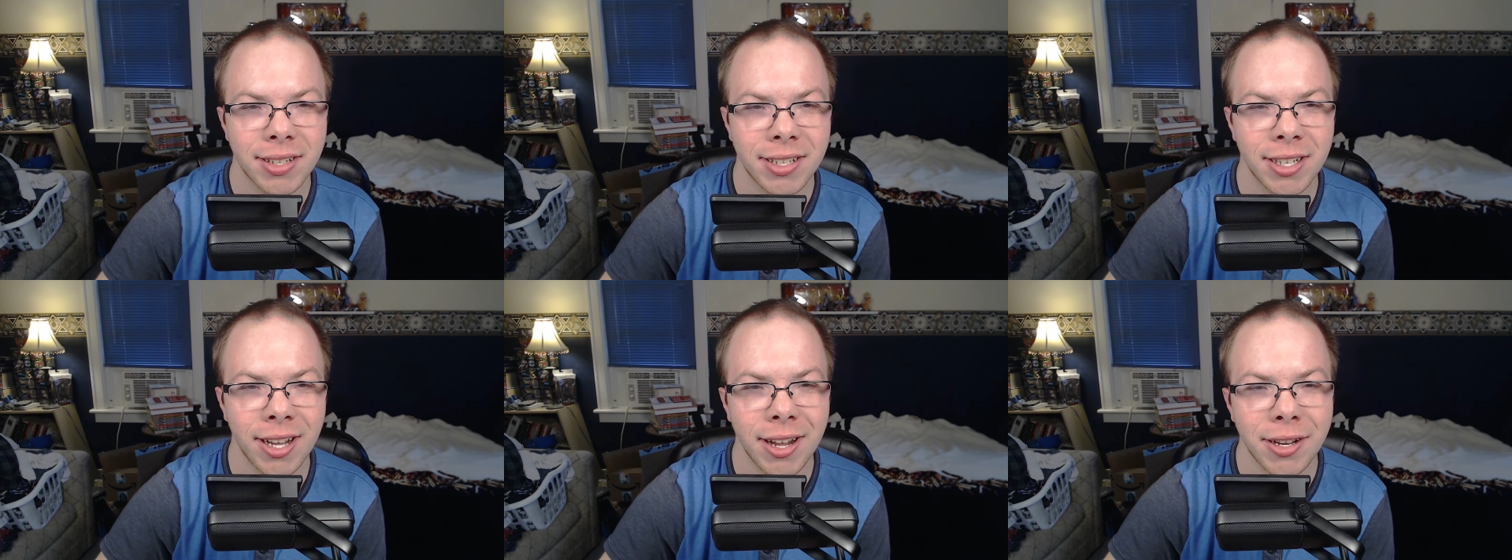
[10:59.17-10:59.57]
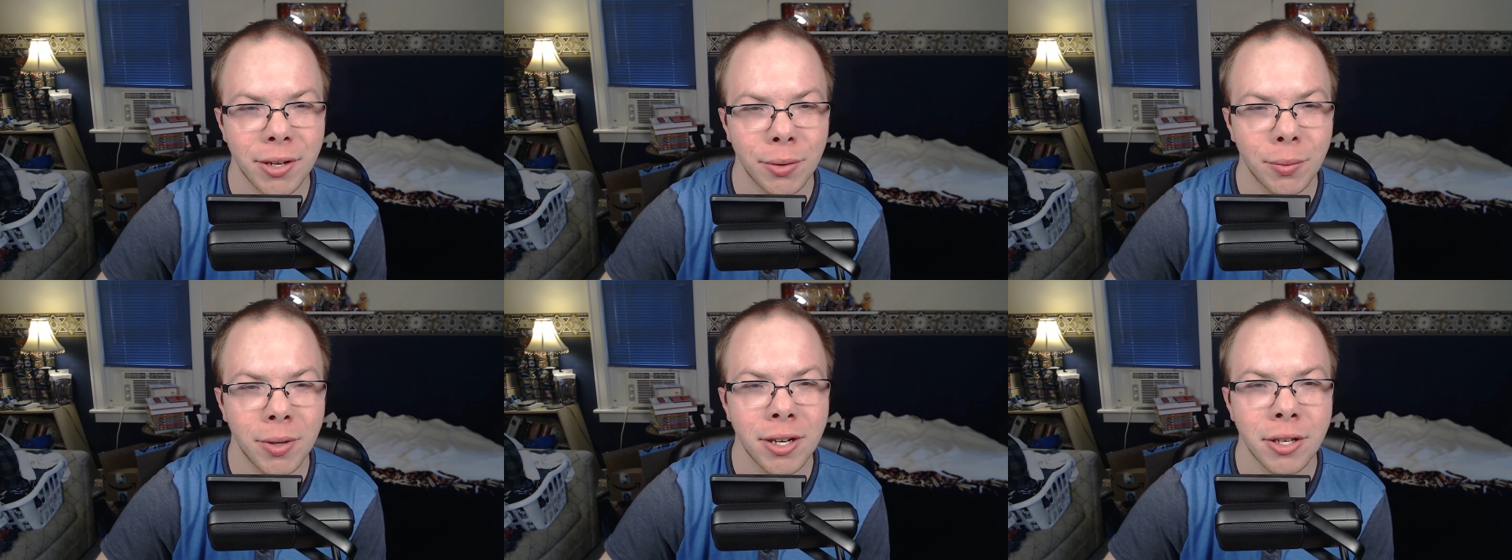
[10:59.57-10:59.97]

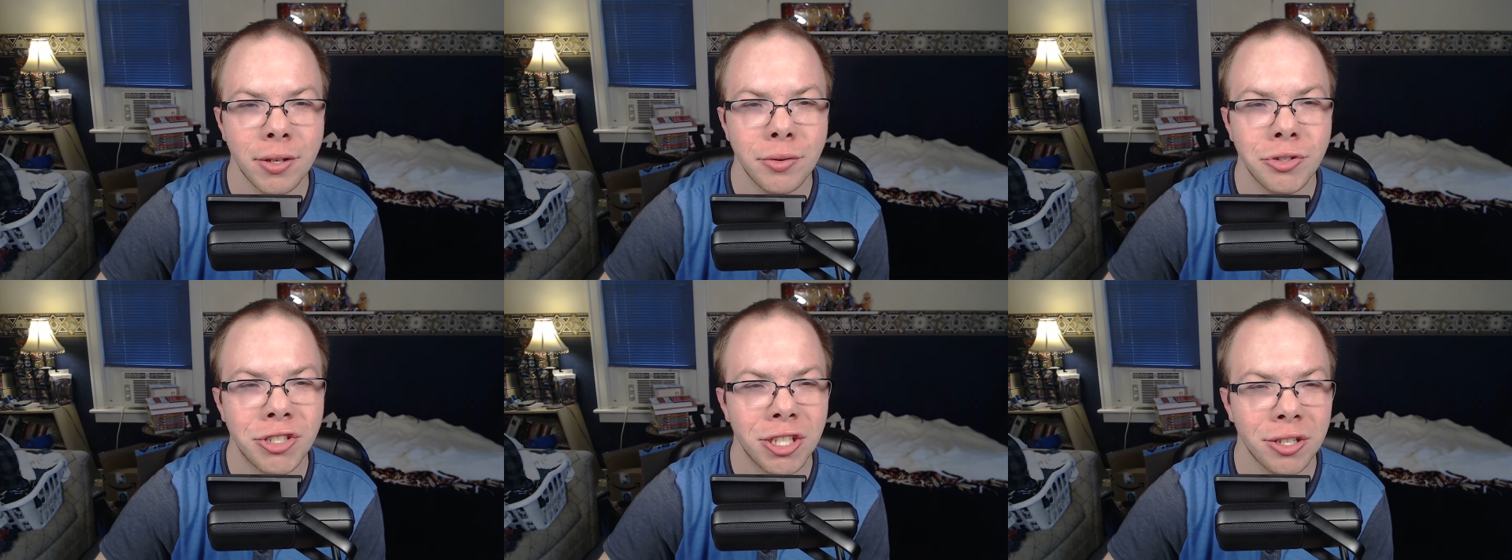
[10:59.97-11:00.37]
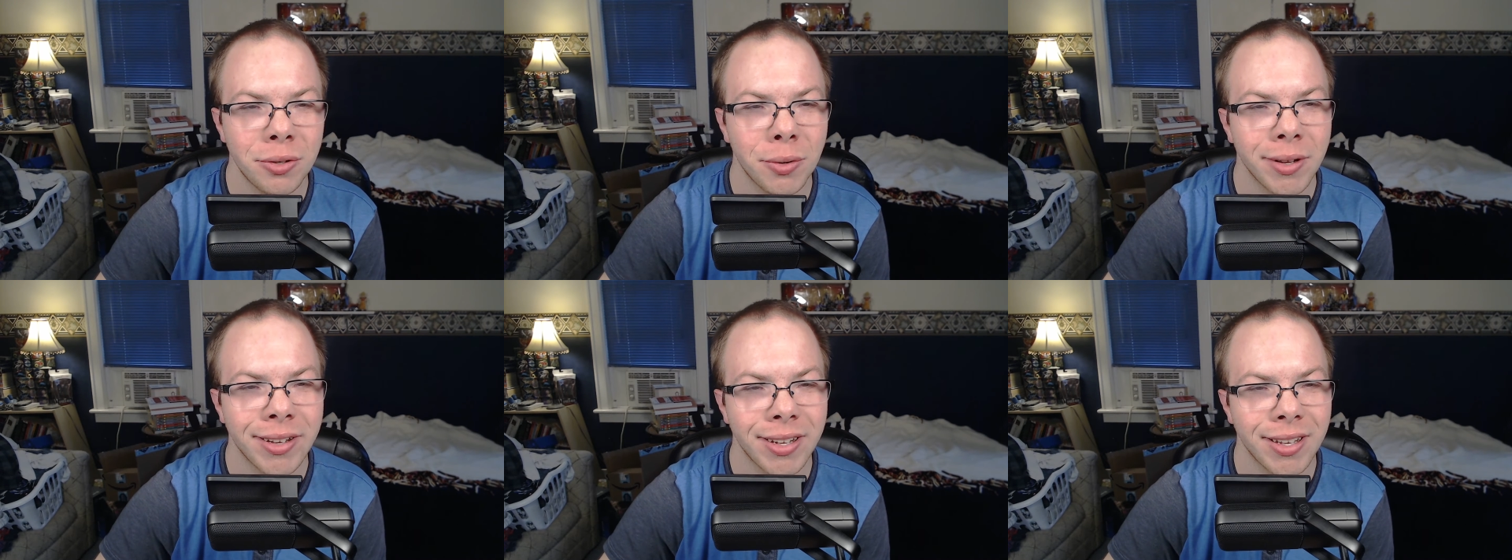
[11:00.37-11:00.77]
Kaido, what are you
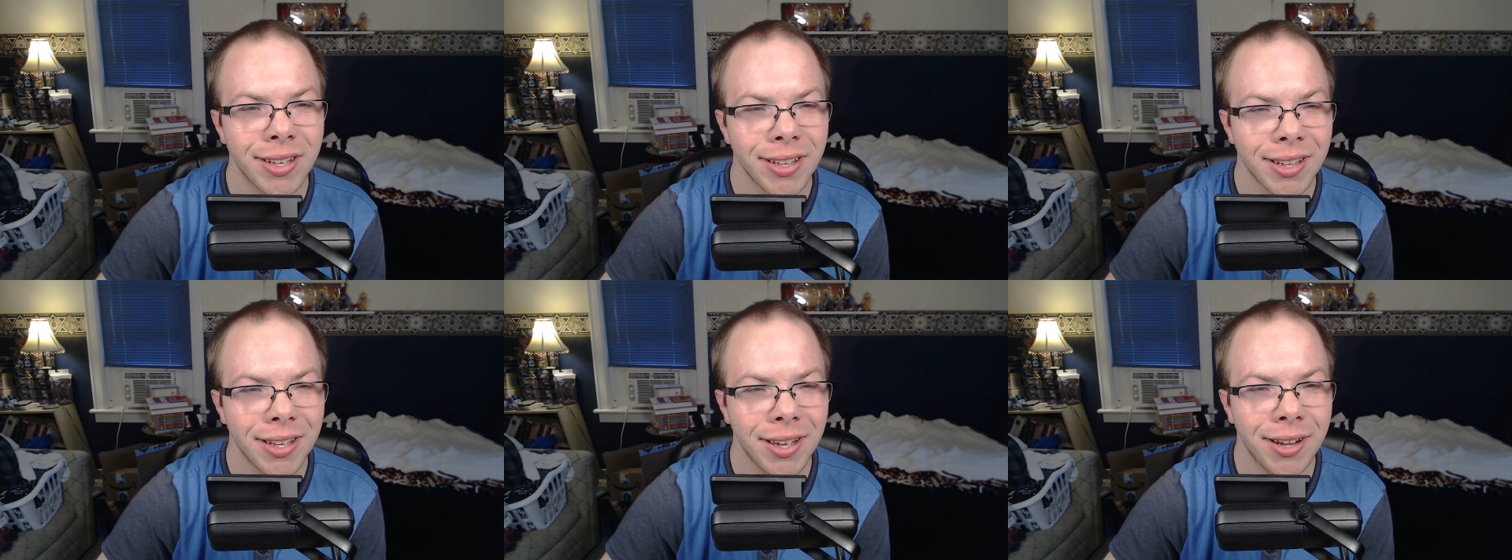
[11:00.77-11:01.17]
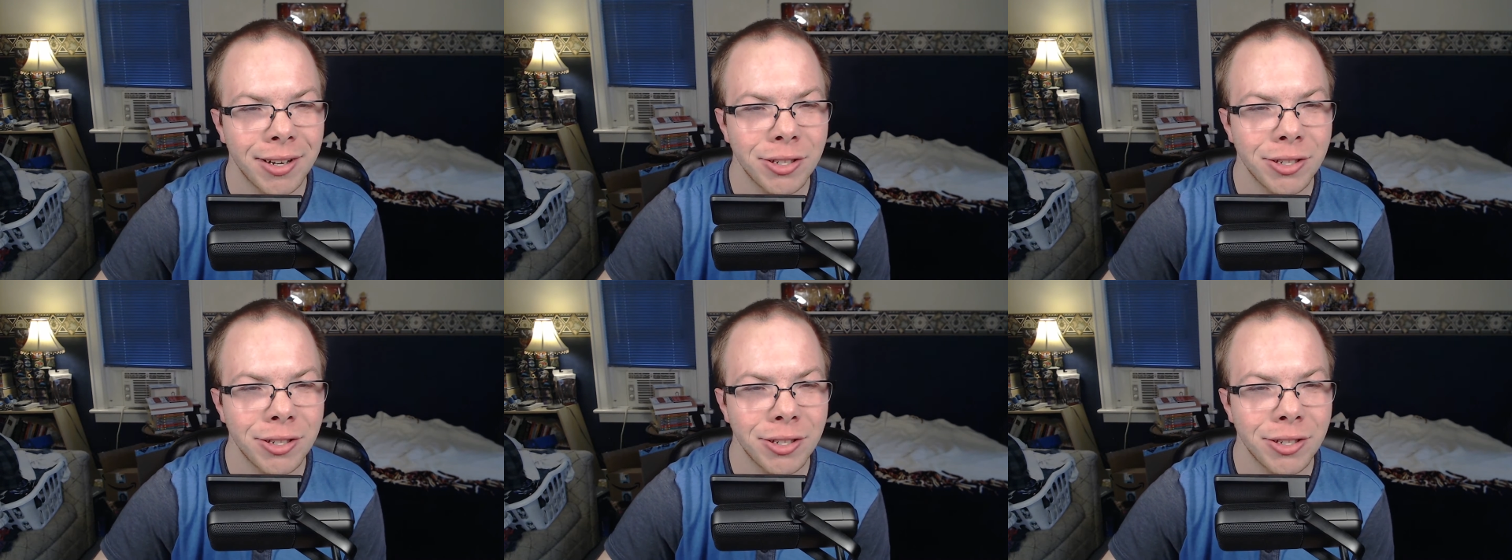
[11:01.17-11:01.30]
doing? How